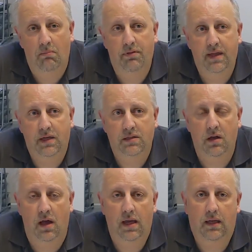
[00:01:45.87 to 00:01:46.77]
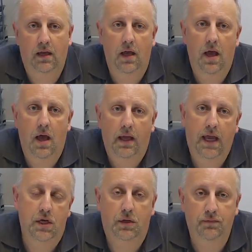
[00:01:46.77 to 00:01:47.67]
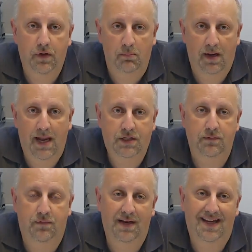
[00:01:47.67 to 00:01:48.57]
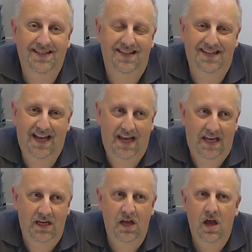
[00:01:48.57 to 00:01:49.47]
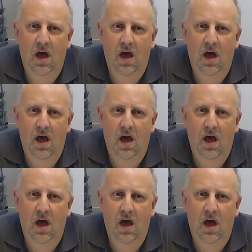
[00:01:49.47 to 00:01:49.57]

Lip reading: Things like, can you confirm my lesson for later today?